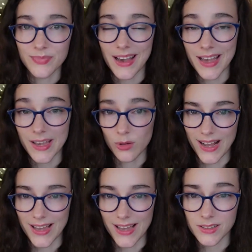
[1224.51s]
I
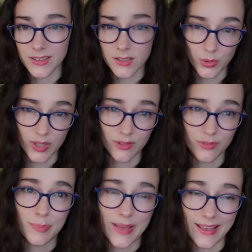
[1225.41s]
write with
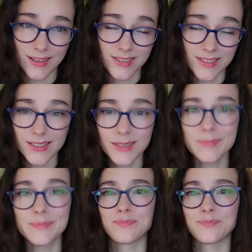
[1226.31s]
a pencil.